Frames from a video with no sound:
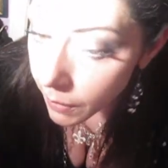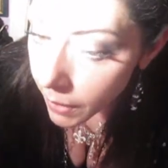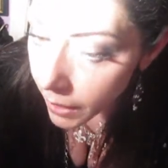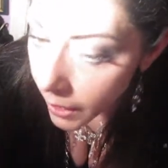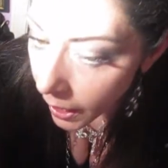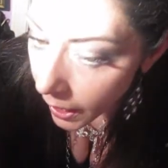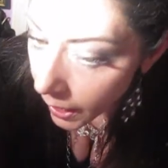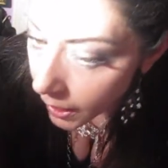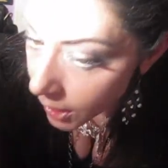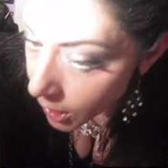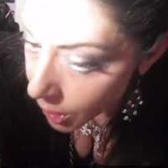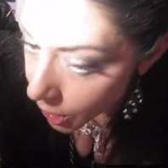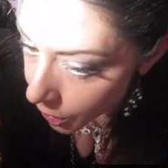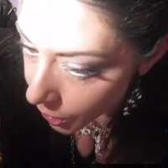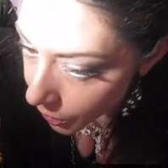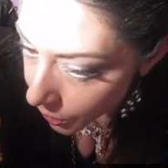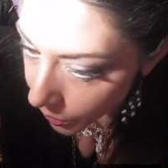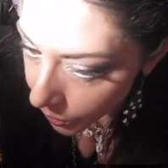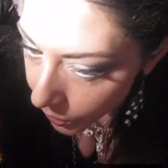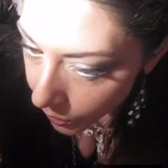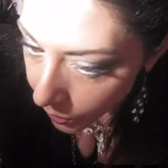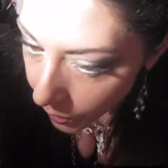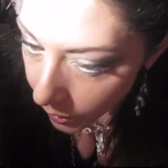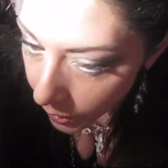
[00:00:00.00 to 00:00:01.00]
we gotta
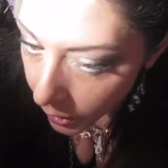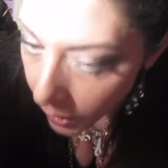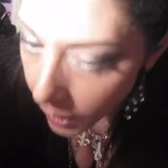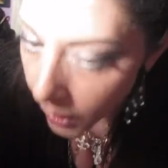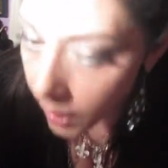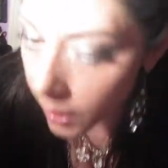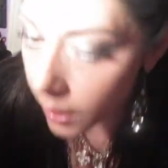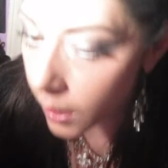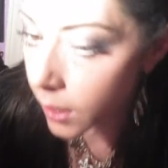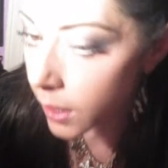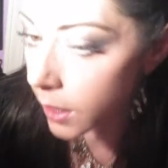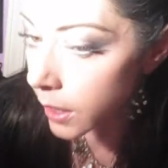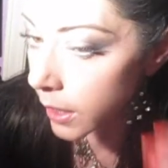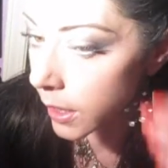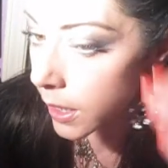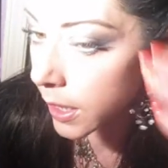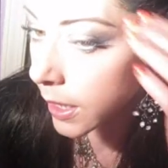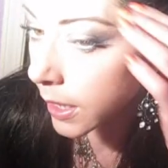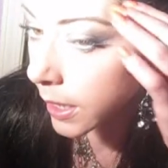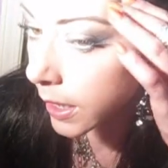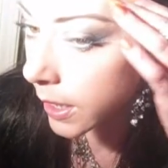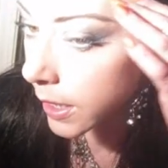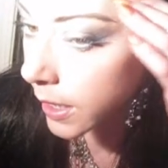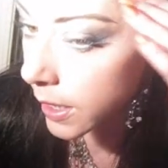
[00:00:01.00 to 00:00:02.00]
do
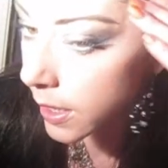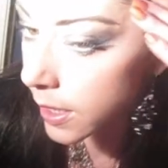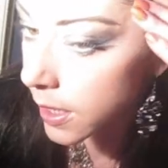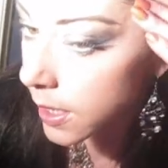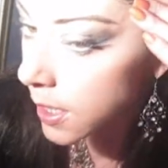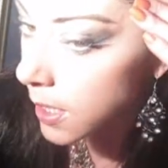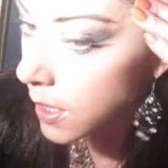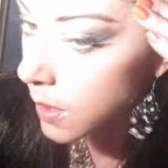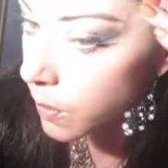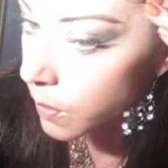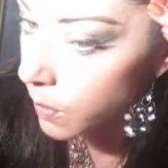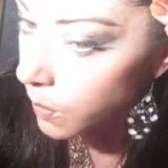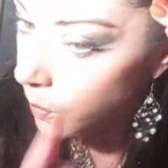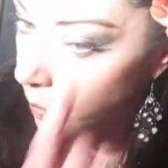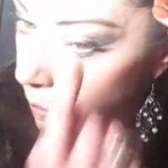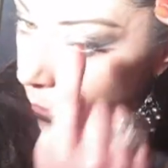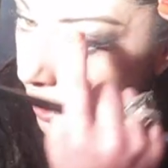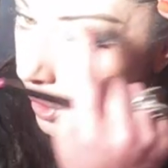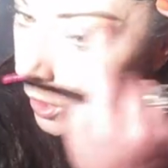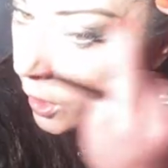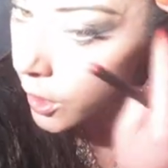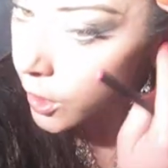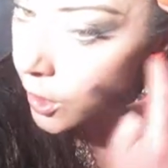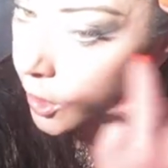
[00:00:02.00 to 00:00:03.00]
is we're
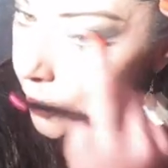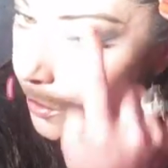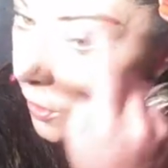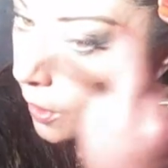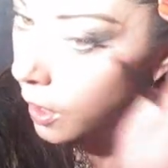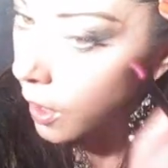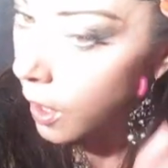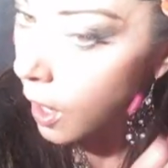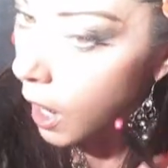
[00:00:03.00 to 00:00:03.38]
gonna do our